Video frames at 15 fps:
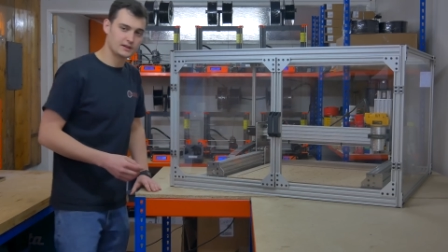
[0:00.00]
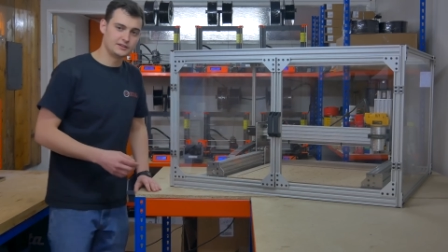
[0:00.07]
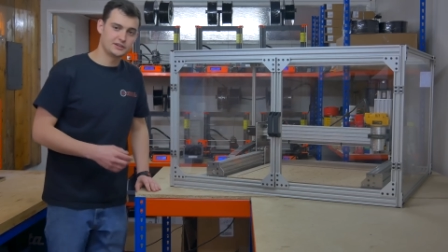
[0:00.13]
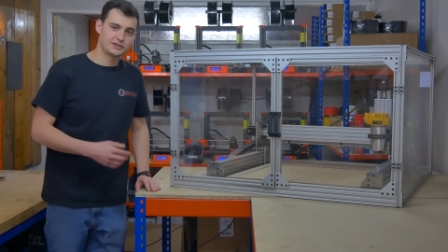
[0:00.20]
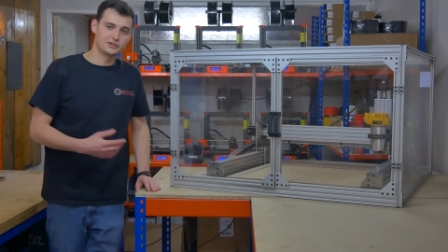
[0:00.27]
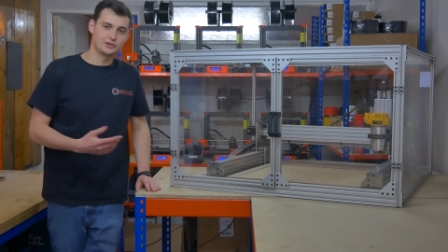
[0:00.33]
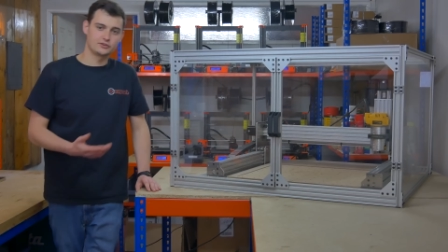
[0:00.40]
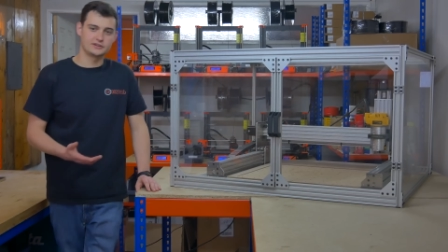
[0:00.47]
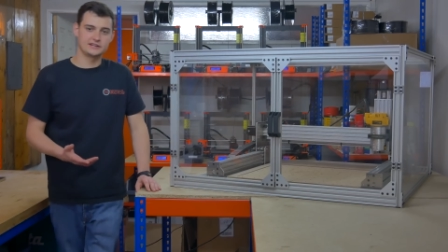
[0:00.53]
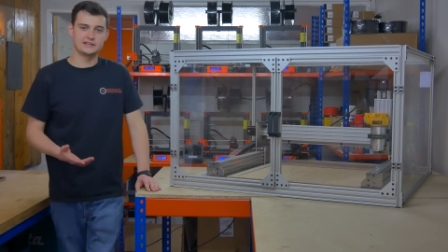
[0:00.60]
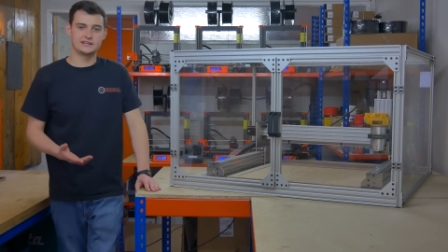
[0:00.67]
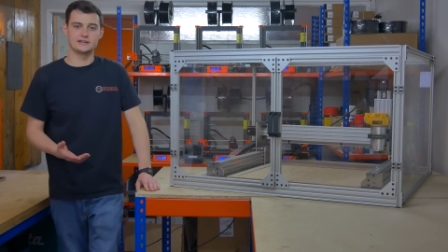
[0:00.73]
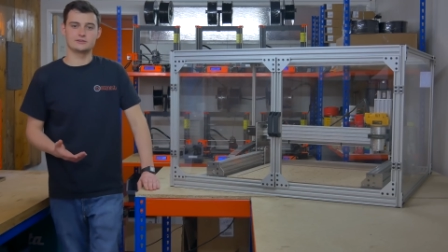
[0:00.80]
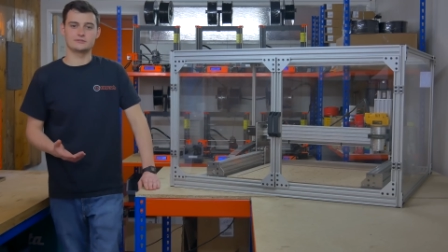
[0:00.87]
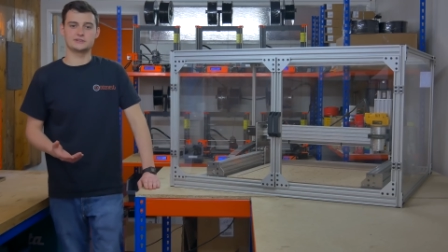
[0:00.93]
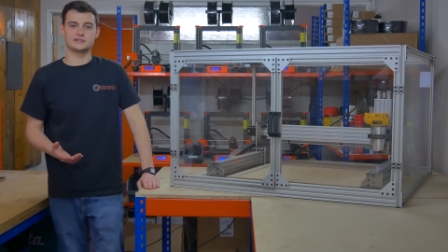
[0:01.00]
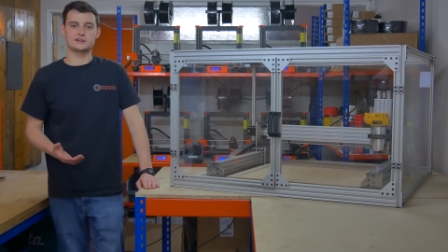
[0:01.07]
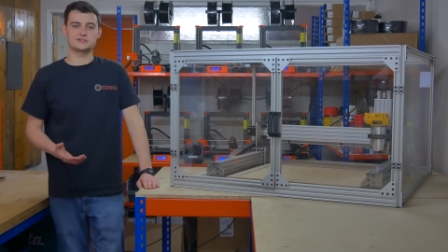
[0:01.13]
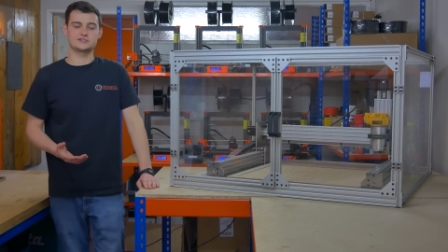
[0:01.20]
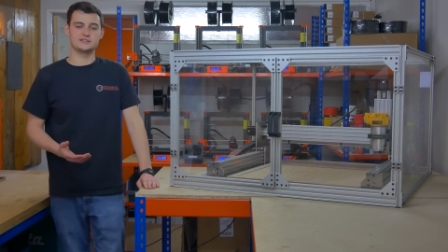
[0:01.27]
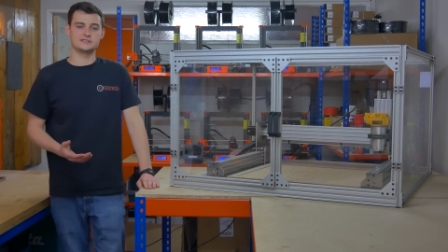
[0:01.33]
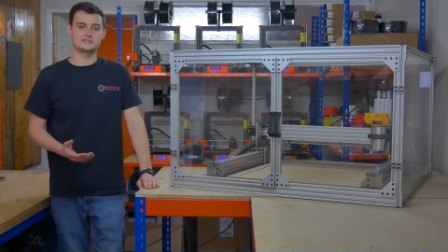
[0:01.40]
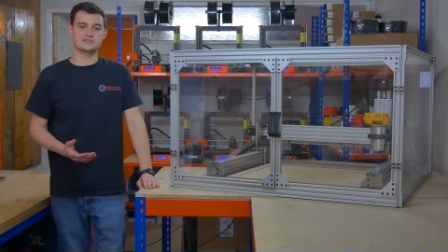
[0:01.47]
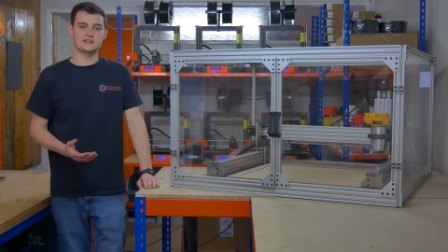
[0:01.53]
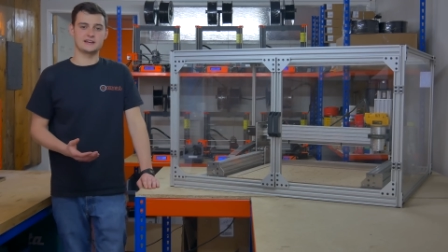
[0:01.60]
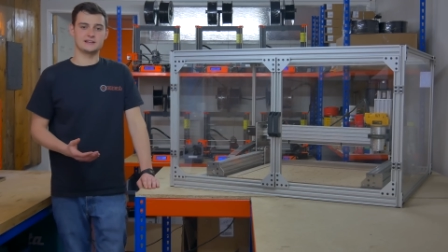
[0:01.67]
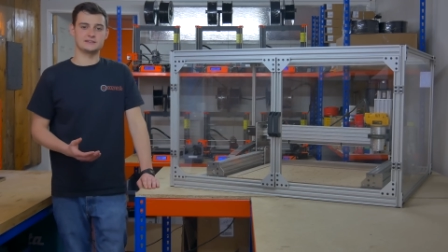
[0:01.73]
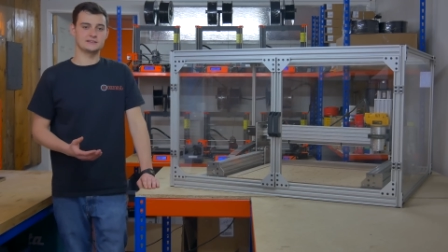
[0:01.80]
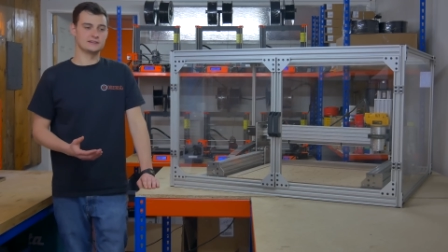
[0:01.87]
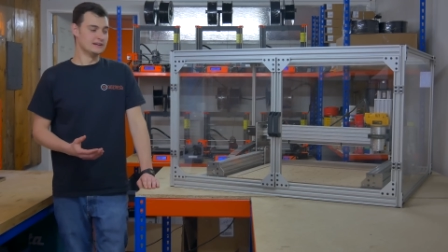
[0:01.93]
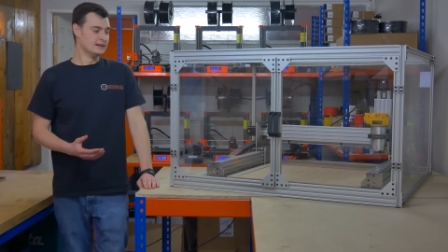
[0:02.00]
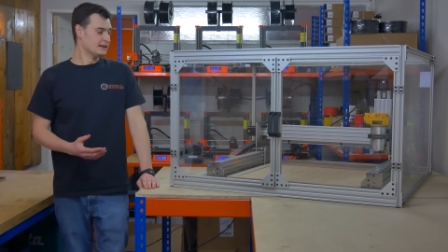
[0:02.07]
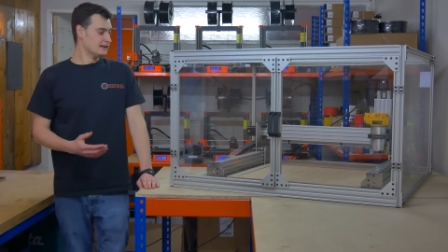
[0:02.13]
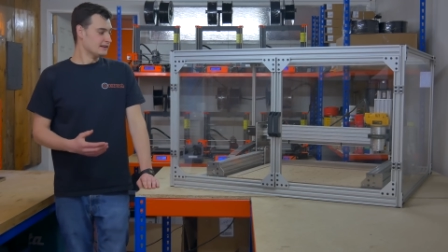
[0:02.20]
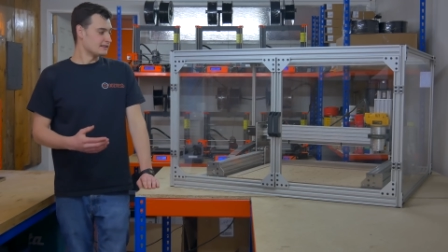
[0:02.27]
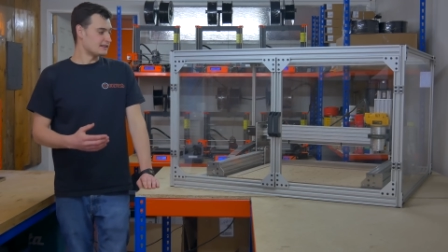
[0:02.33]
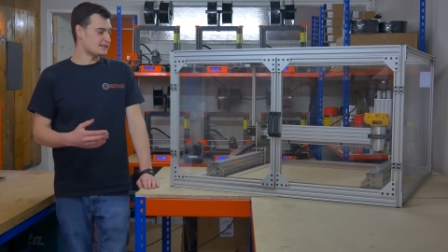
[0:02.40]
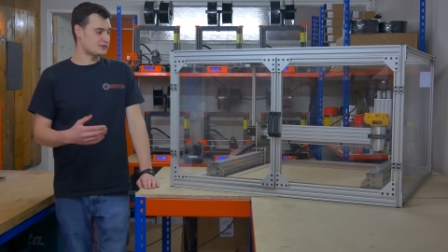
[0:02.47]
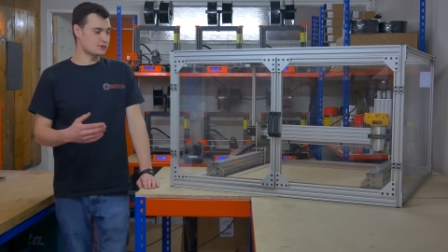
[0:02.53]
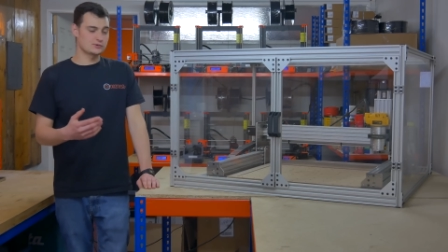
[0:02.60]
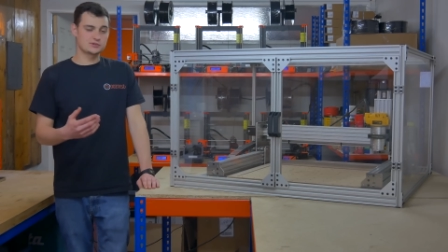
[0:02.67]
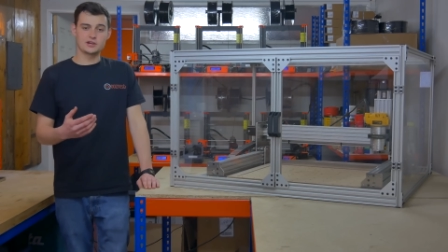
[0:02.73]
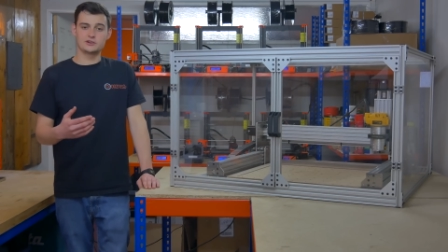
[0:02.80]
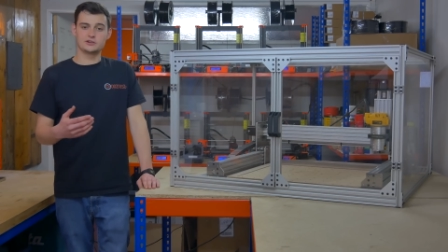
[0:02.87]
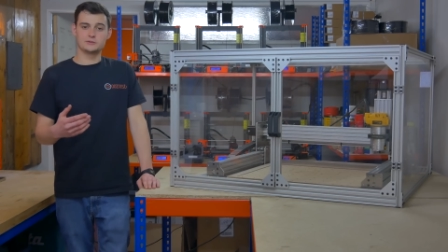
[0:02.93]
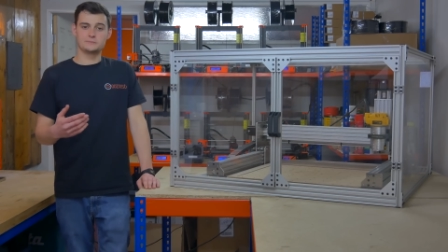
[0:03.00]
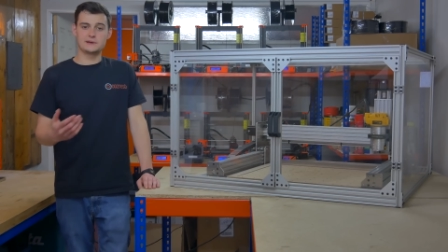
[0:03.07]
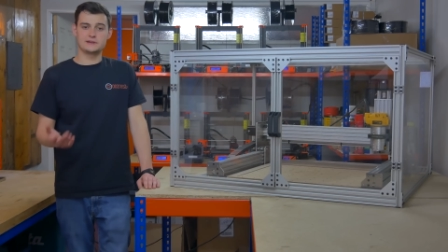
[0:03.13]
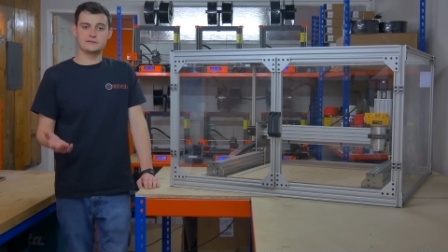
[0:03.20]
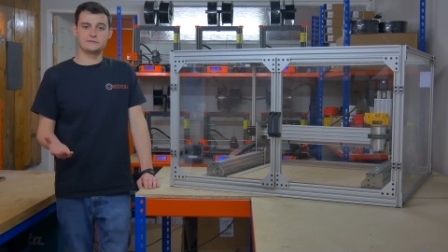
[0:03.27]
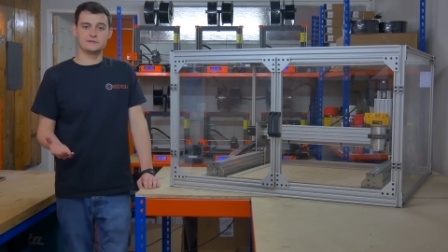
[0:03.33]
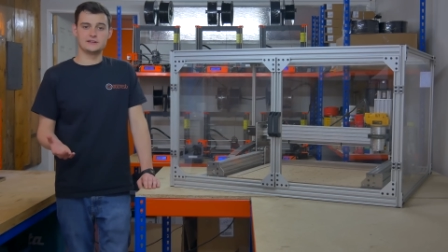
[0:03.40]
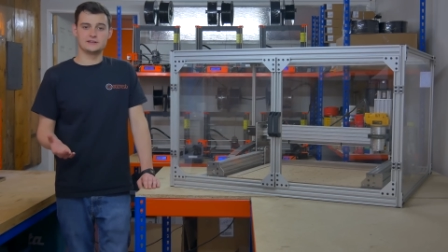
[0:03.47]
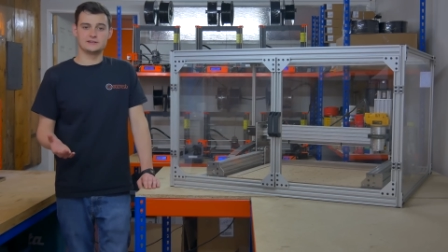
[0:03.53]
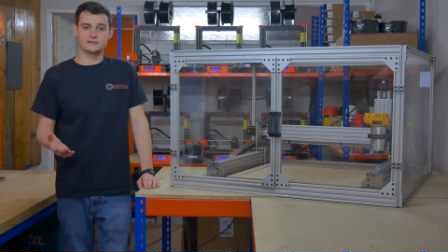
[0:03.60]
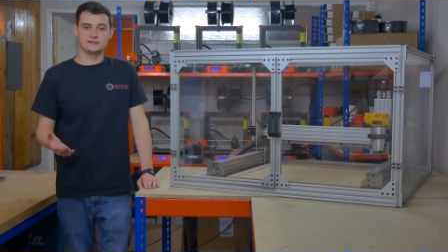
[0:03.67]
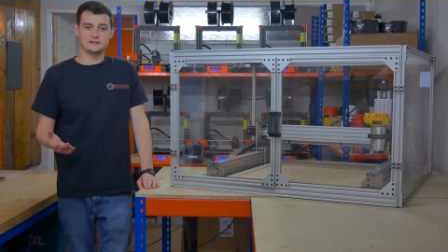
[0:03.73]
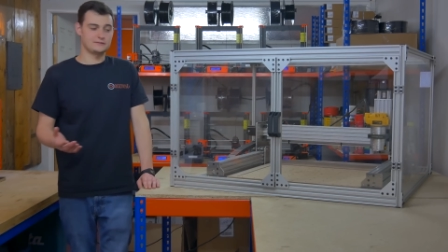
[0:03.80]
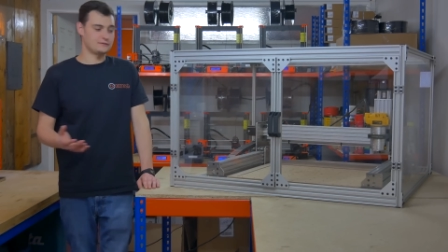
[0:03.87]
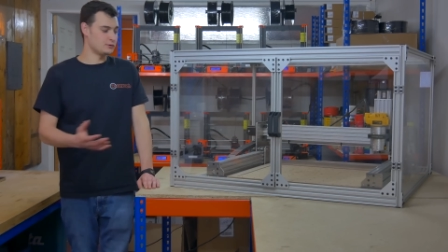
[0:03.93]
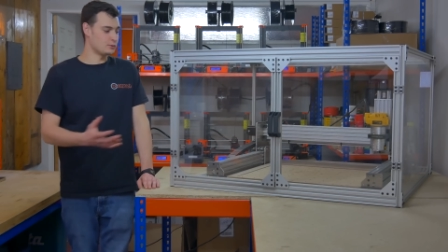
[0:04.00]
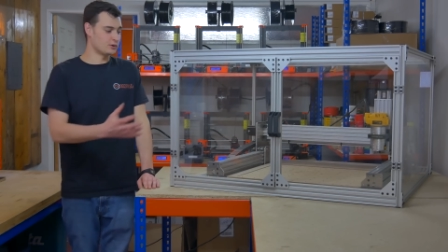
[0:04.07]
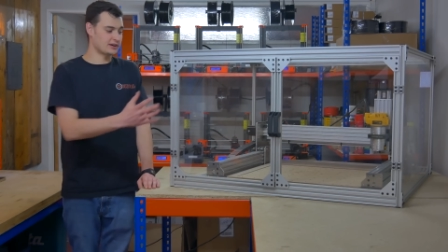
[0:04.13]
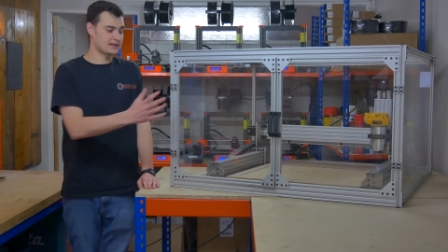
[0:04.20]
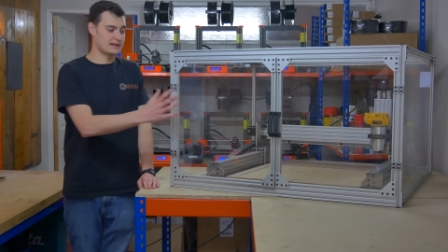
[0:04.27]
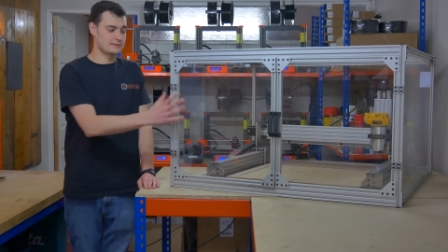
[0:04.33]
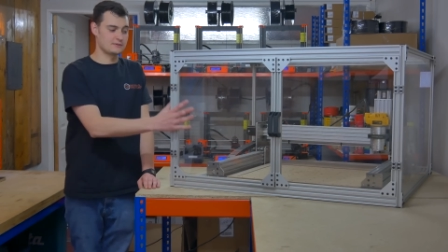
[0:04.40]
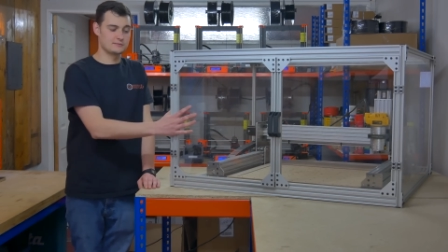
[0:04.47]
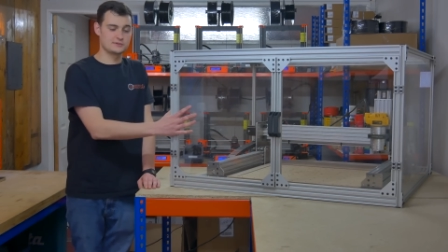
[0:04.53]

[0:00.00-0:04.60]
And you can already hear a reduction in sand. This is also going to benefit if you want to keep